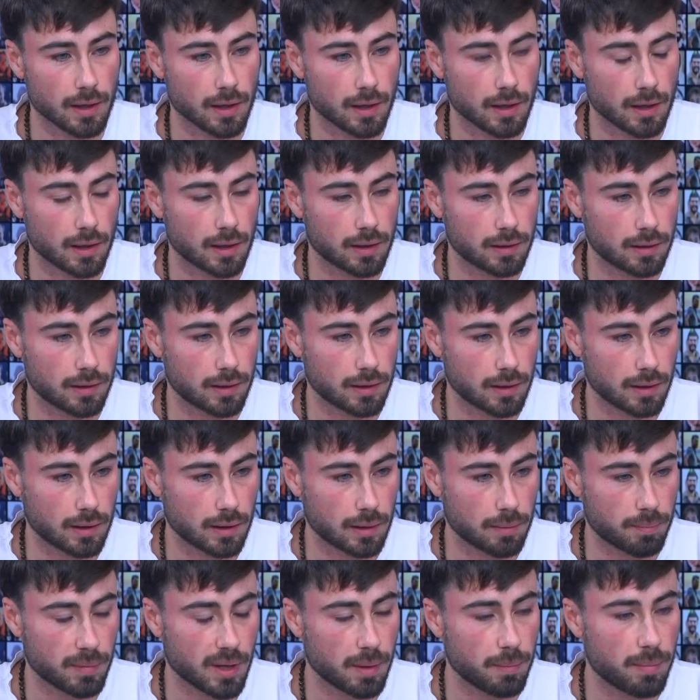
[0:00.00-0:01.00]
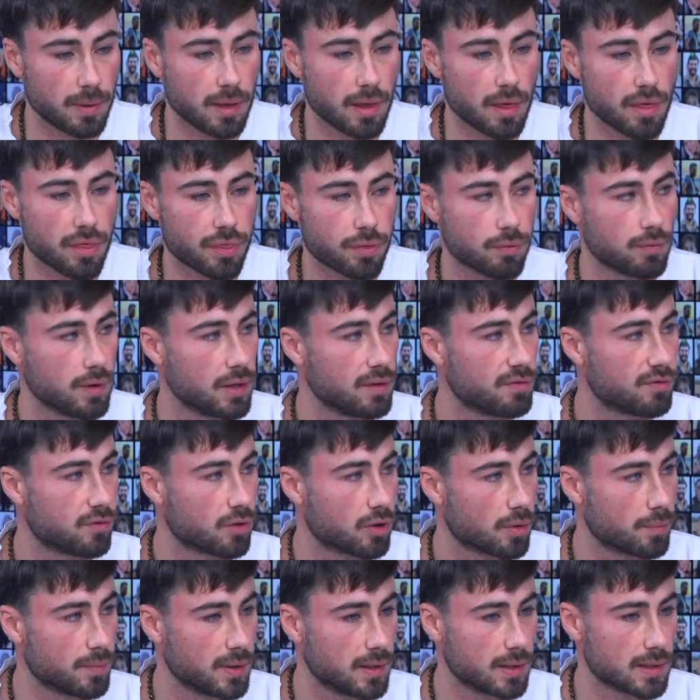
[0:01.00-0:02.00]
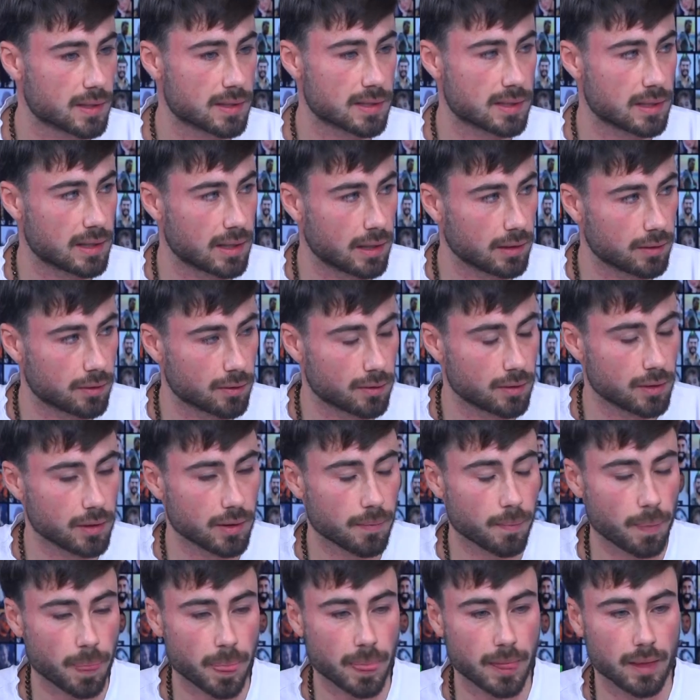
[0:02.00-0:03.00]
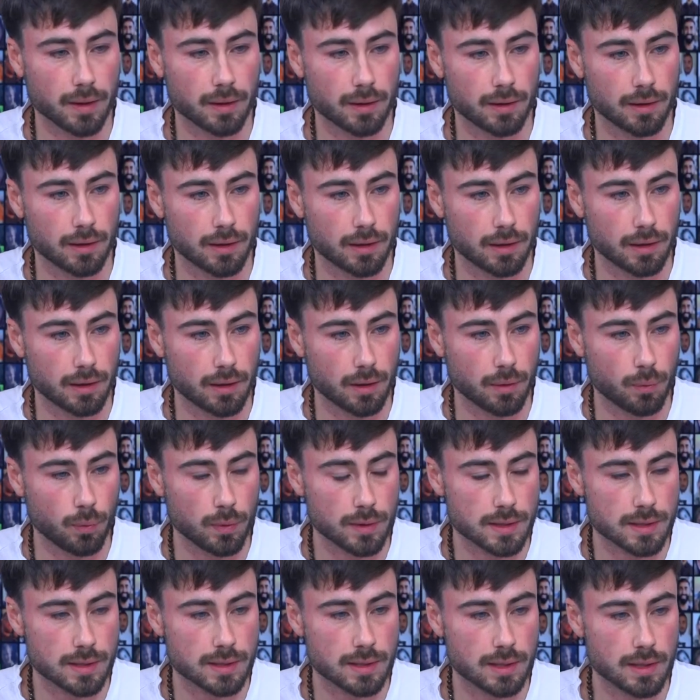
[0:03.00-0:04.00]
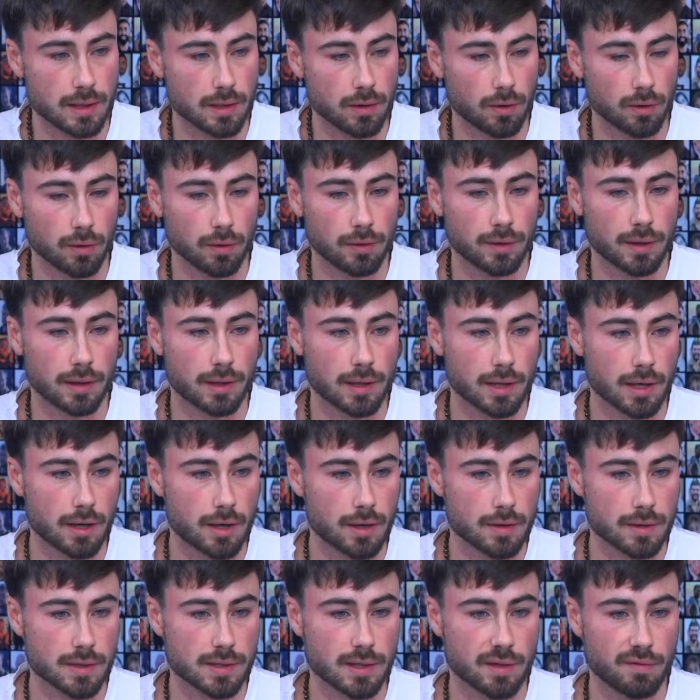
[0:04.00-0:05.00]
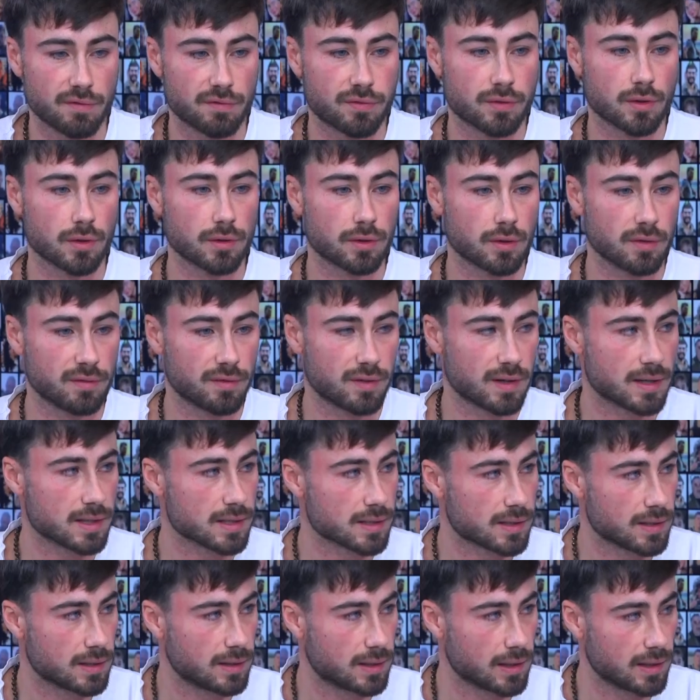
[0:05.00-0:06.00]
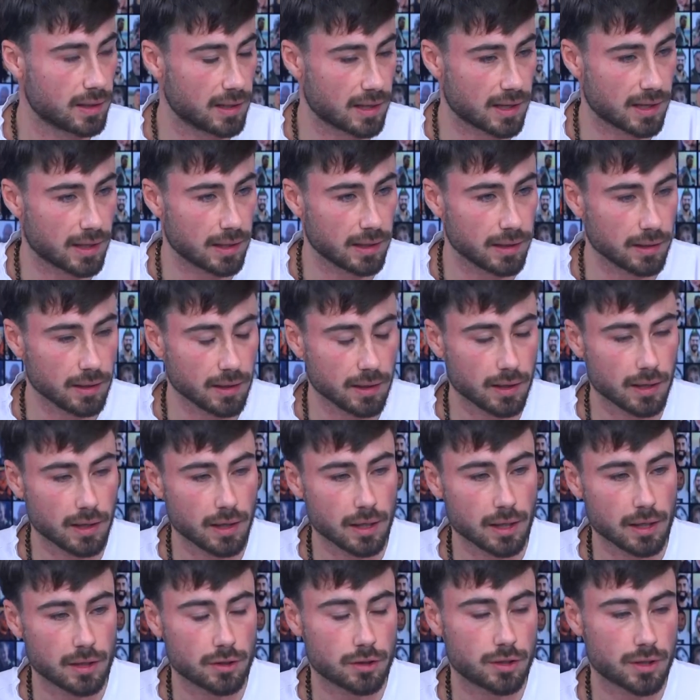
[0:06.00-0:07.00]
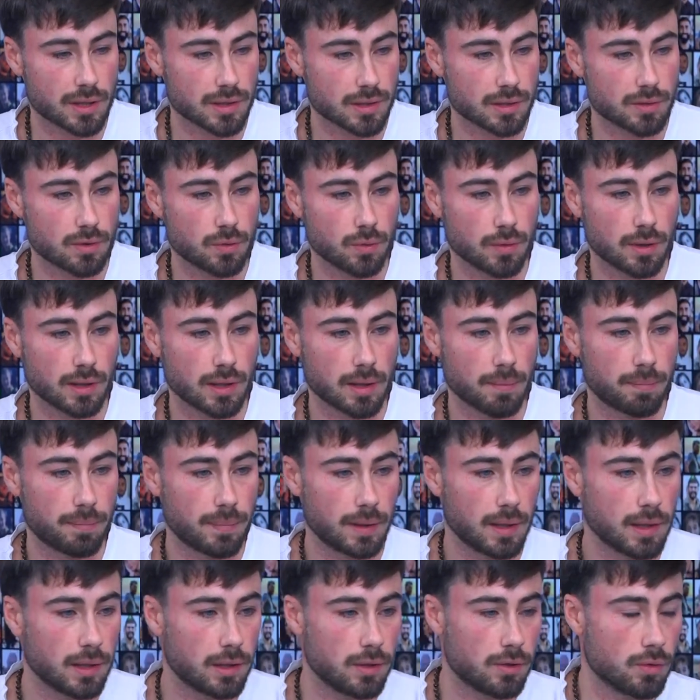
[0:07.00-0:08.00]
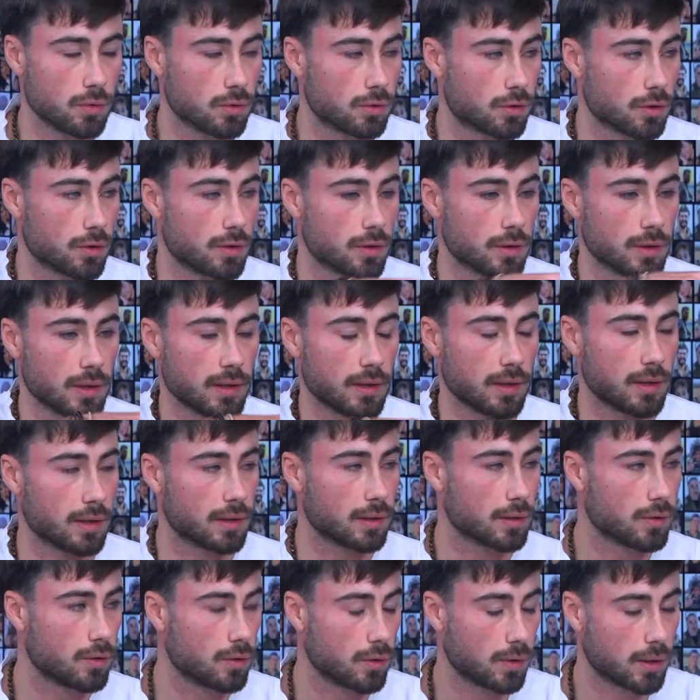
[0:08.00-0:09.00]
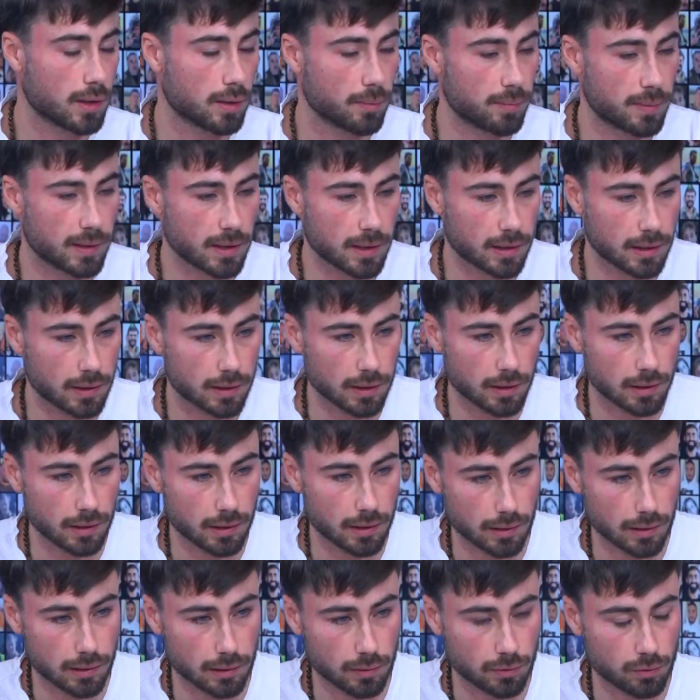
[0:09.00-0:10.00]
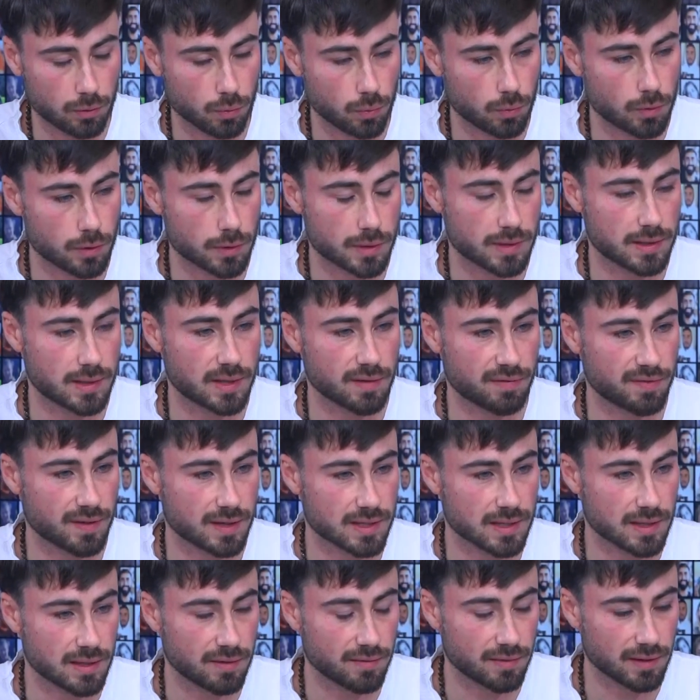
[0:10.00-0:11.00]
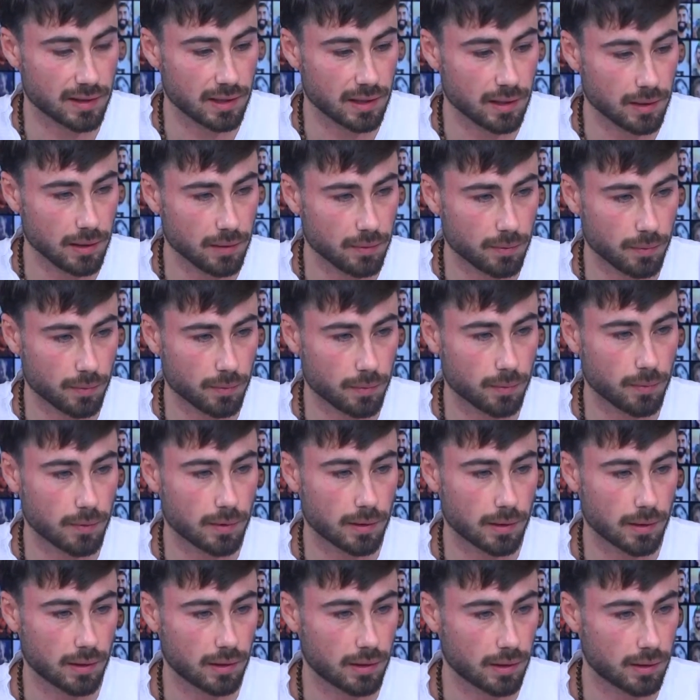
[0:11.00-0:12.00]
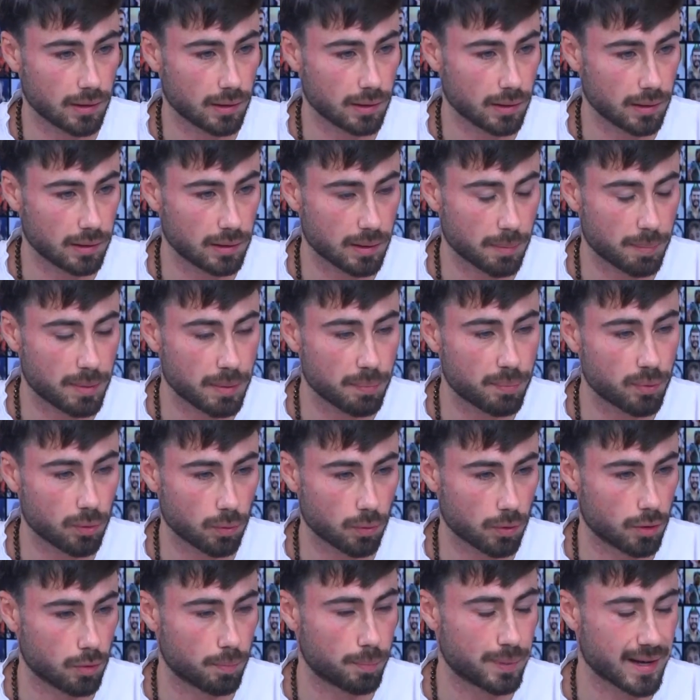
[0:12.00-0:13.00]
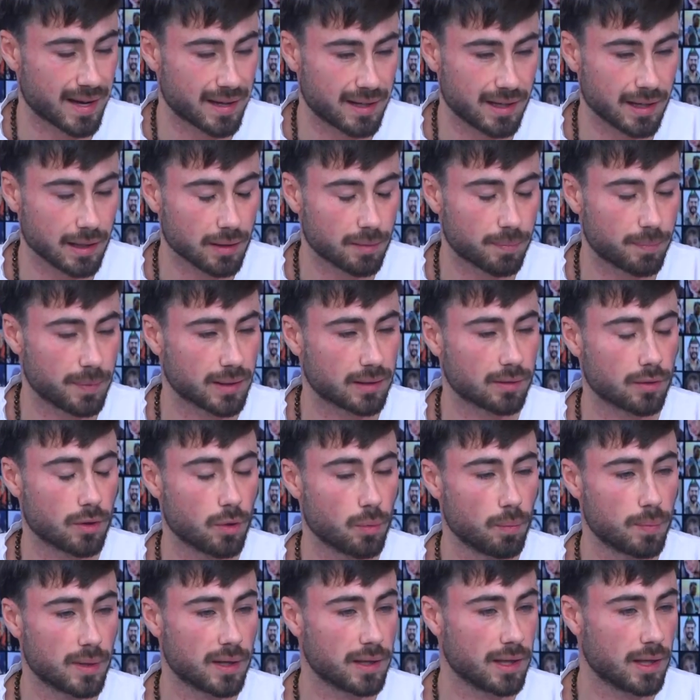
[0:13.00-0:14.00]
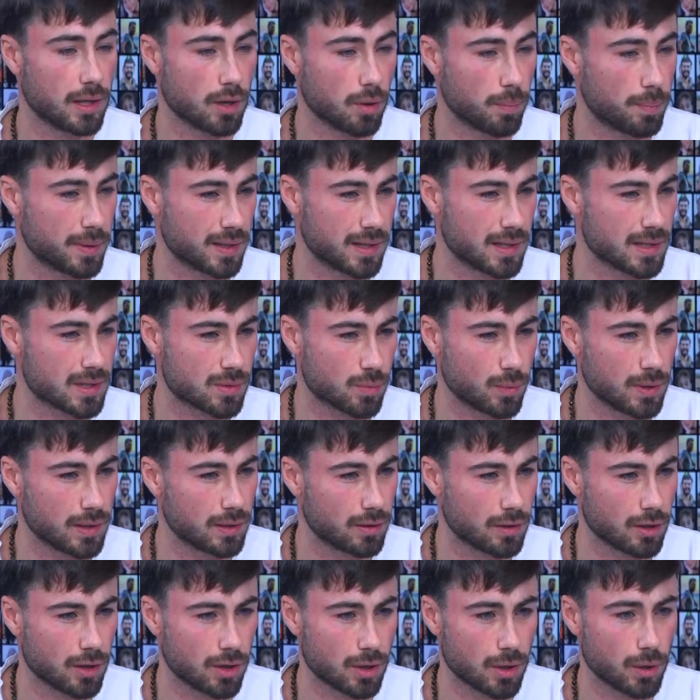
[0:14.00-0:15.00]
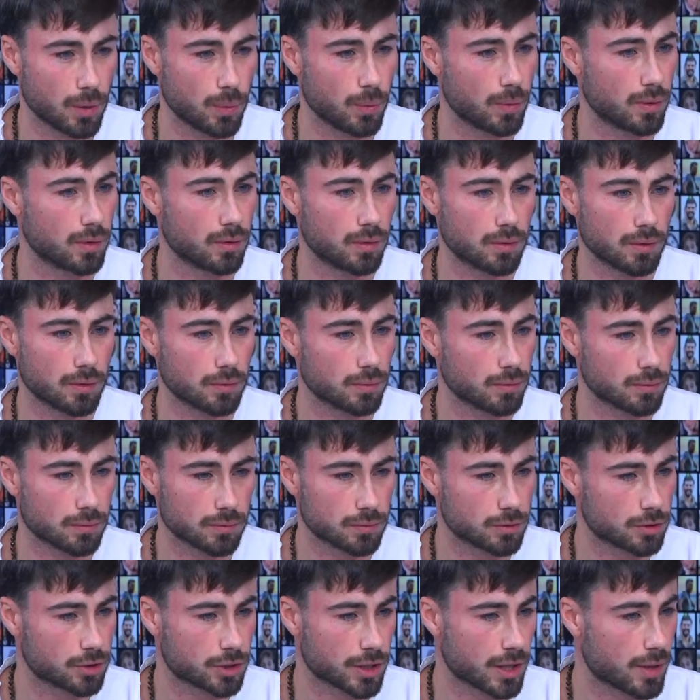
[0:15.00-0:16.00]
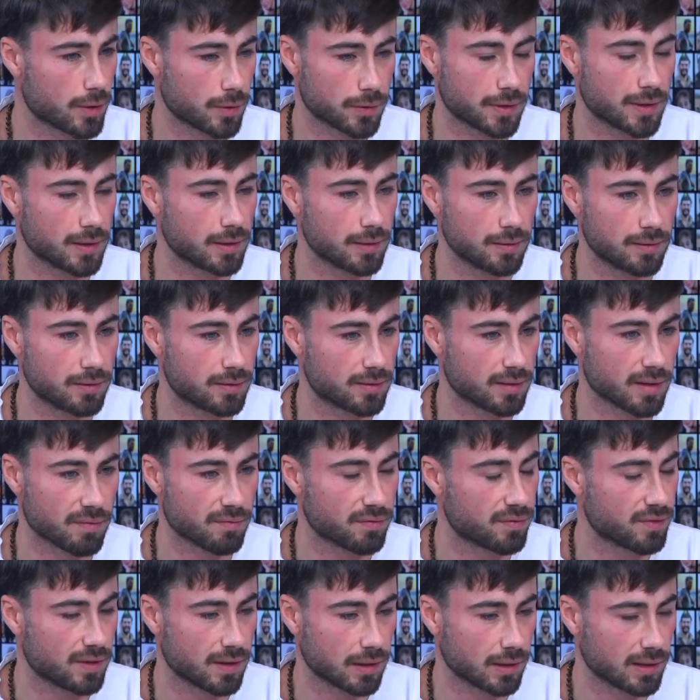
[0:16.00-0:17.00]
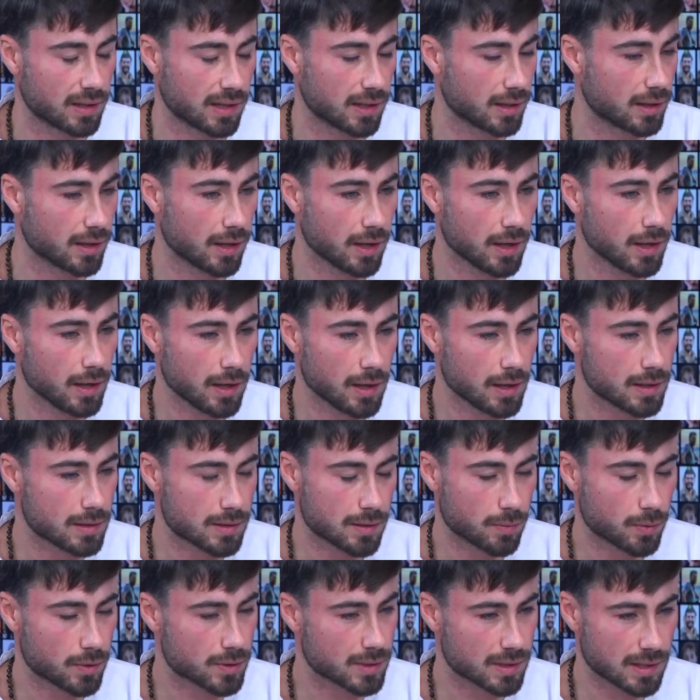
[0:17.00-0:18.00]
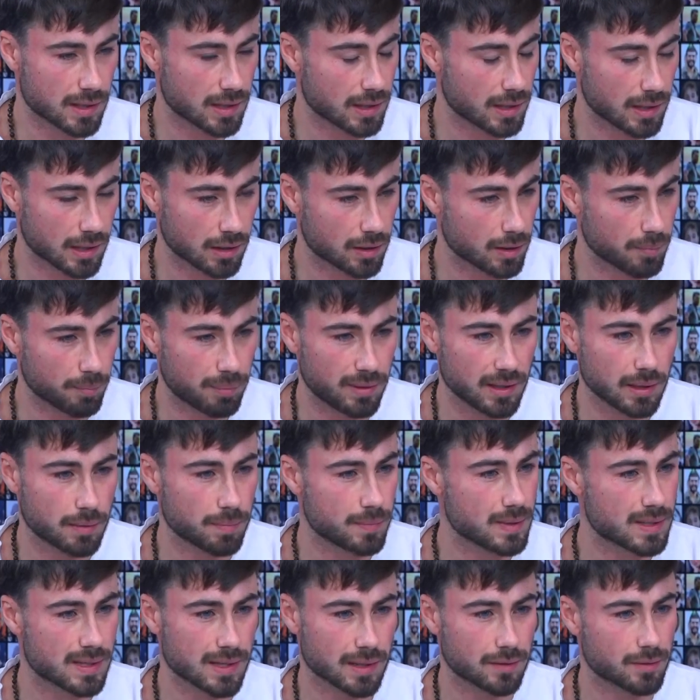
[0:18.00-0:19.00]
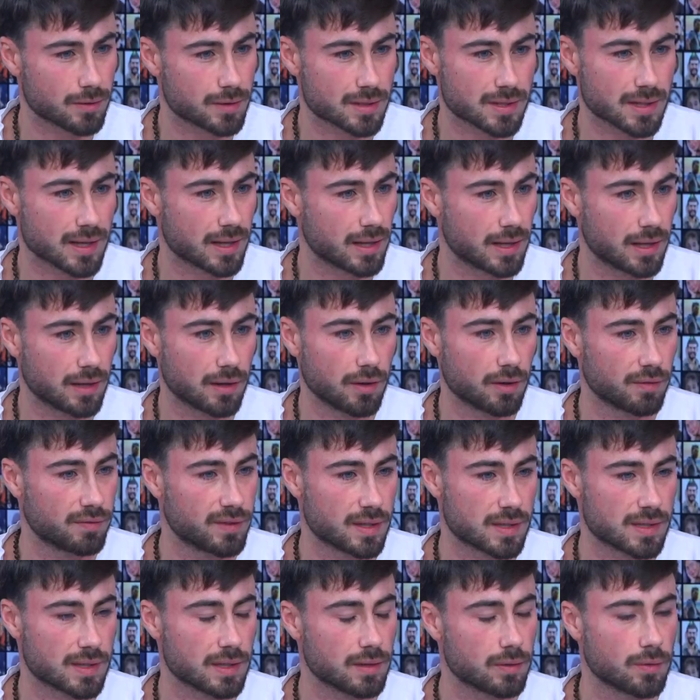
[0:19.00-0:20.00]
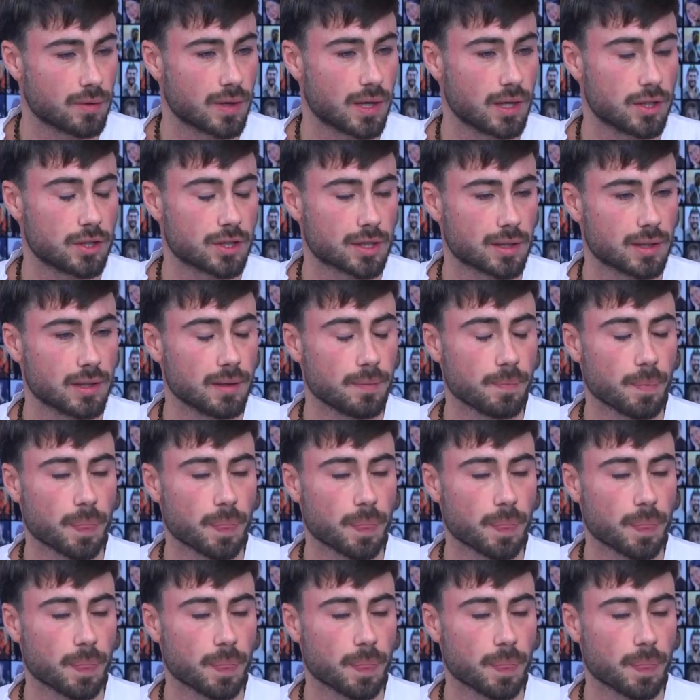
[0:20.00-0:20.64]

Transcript: And maybe 3-4 minutes later, we see all the cars in front of us in the line just doing a big U-turn and going back towards the festival. The people were panicked, but nobody opened his window or shouted something. Like, there was a complete misunderstanding of the situation.